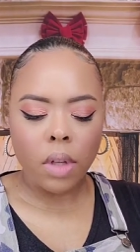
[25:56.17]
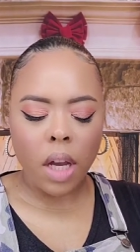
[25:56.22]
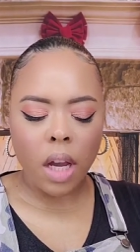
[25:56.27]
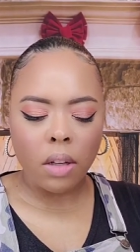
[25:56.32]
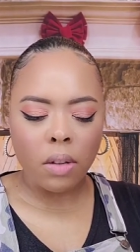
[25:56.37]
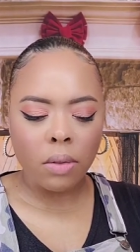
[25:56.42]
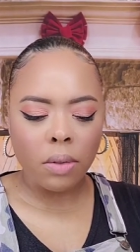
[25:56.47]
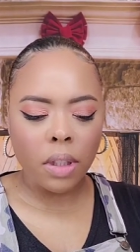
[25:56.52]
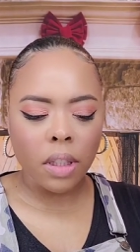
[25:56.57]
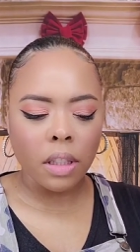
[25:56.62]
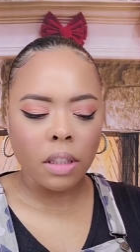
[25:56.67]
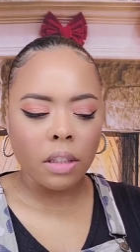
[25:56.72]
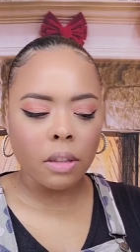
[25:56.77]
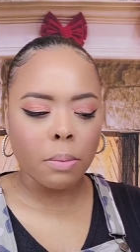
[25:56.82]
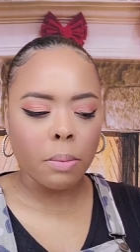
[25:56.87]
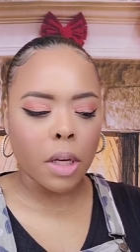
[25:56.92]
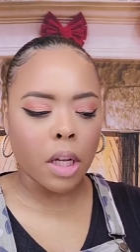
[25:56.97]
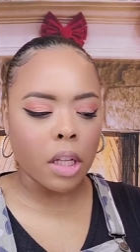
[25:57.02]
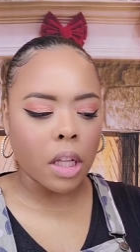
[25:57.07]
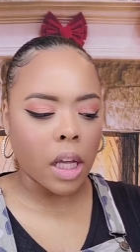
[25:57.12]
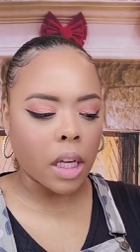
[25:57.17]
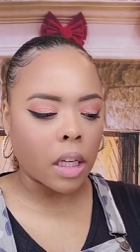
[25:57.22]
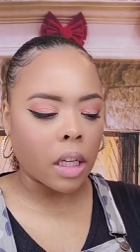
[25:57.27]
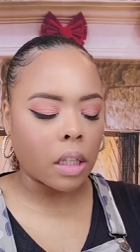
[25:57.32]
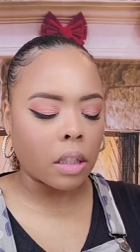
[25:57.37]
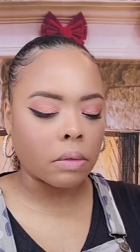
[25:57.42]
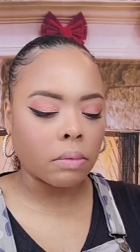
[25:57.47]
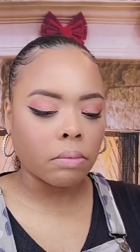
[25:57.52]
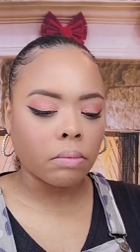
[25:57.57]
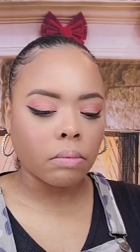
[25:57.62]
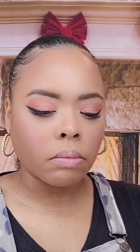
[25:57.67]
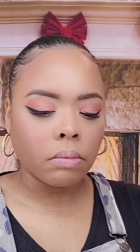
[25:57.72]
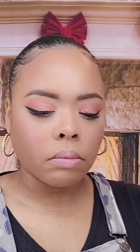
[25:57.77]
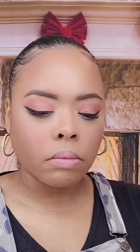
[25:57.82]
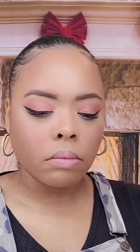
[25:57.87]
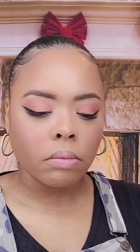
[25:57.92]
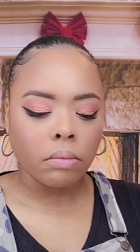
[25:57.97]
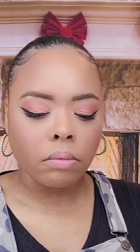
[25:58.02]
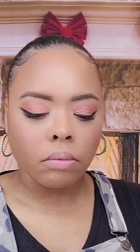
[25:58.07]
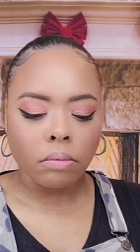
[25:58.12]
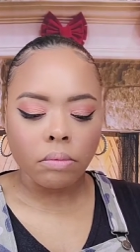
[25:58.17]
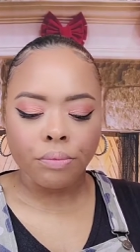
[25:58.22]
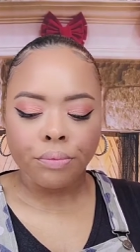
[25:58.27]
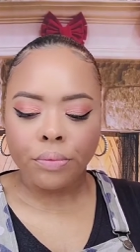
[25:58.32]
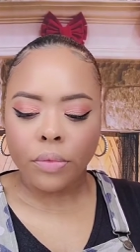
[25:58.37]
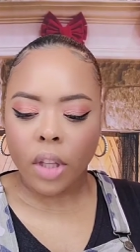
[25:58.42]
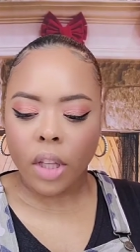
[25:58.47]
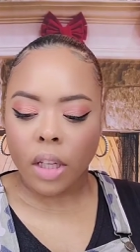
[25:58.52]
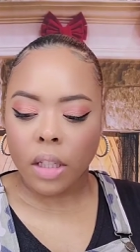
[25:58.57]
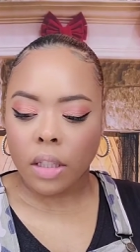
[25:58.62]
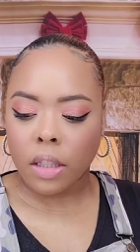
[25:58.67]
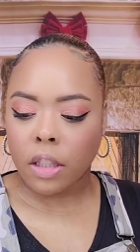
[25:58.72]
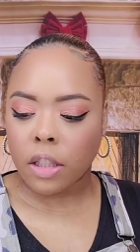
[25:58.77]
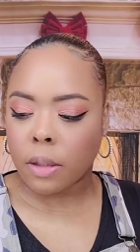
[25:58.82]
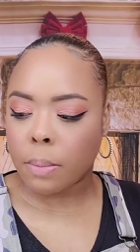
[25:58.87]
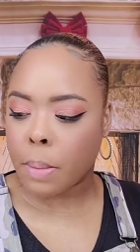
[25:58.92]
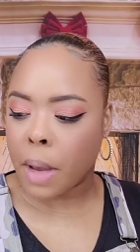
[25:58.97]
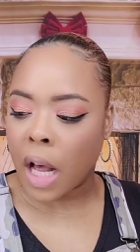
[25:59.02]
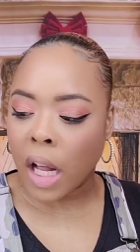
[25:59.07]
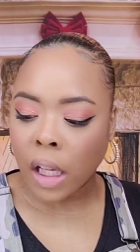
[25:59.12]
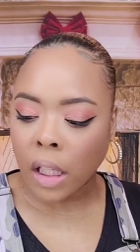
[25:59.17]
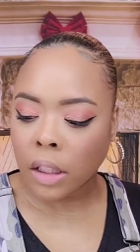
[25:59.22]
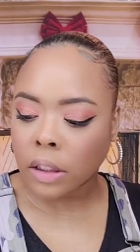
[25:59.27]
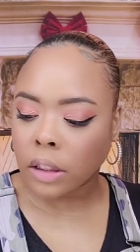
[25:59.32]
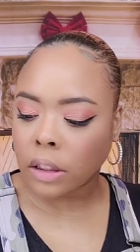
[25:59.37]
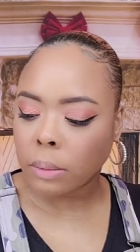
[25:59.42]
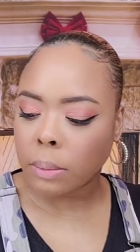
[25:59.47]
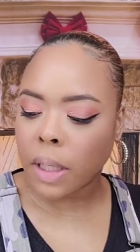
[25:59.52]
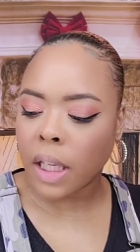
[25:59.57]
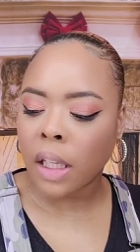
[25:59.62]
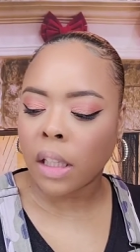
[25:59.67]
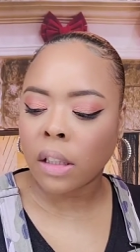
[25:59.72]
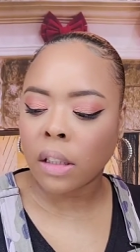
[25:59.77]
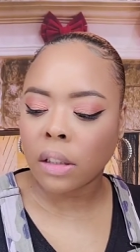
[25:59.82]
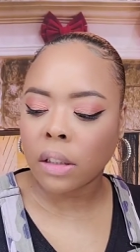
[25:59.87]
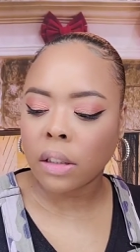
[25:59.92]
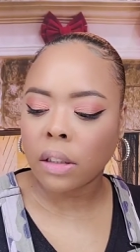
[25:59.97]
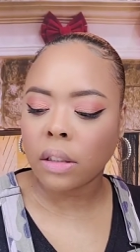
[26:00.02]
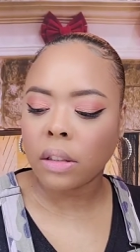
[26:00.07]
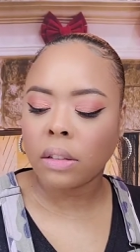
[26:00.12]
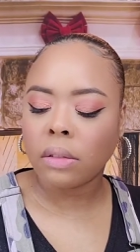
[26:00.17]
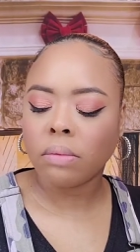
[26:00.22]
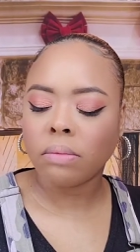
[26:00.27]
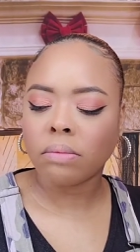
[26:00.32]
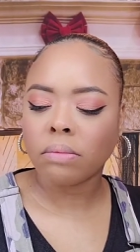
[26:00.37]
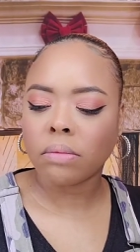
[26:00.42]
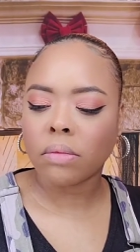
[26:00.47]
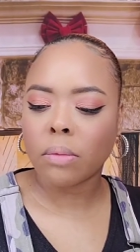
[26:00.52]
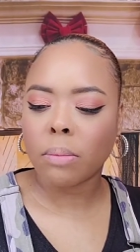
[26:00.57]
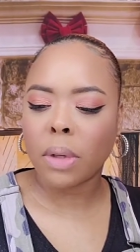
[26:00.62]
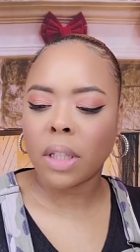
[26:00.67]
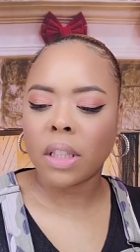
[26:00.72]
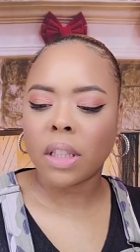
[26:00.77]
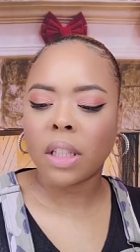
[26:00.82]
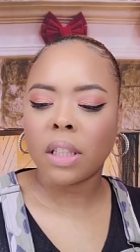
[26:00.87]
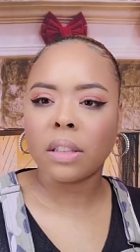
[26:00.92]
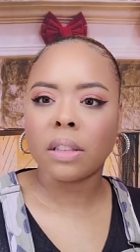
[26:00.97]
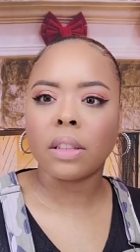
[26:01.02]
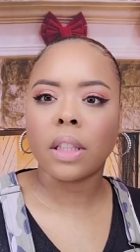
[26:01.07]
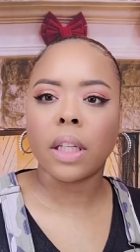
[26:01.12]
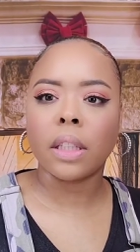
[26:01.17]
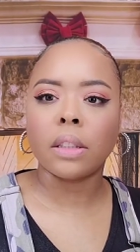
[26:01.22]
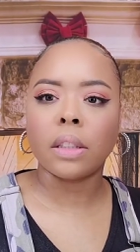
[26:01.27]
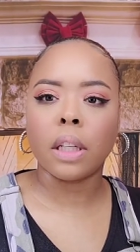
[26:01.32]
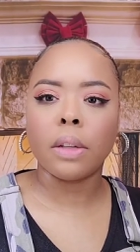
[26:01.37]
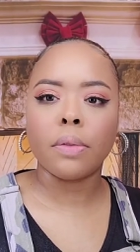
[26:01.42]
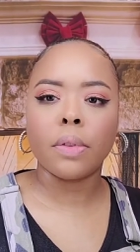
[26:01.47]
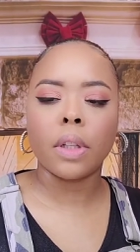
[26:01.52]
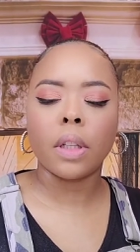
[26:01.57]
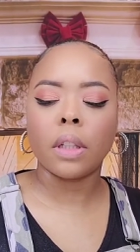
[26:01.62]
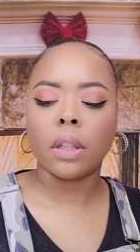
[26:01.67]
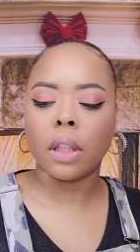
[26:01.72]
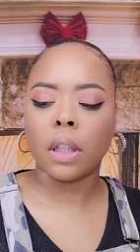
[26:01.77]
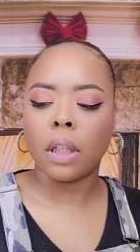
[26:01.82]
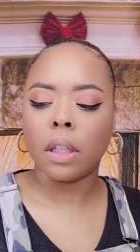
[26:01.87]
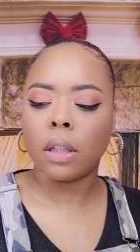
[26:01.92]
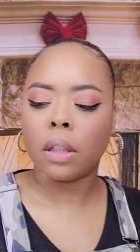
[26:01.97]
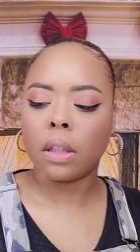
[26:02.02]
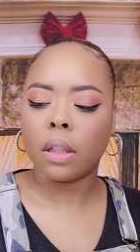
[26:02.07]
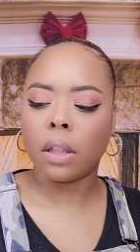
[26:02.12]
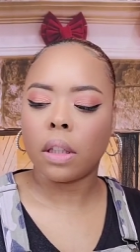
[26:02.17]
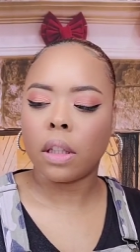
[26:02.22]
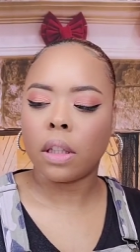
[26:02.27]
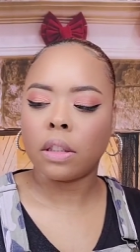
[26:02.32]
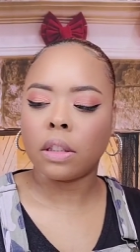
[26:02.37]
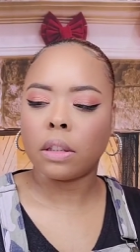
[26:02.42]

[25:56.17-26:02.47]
I don't really smell like a smell smell, but there's like definitely a